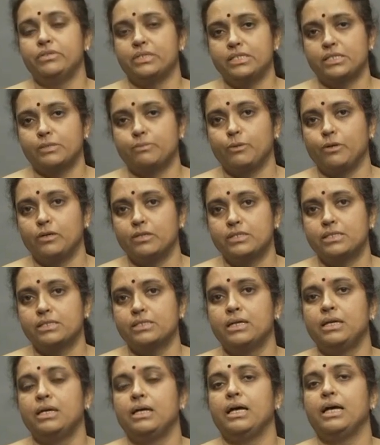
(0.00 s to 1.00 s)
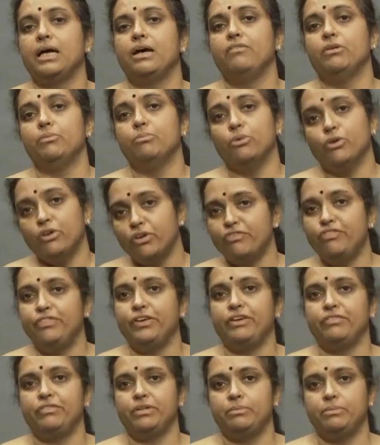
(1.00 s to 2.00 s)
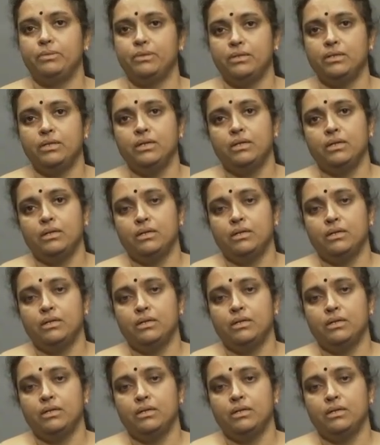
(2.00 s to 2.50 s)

response have a more favorable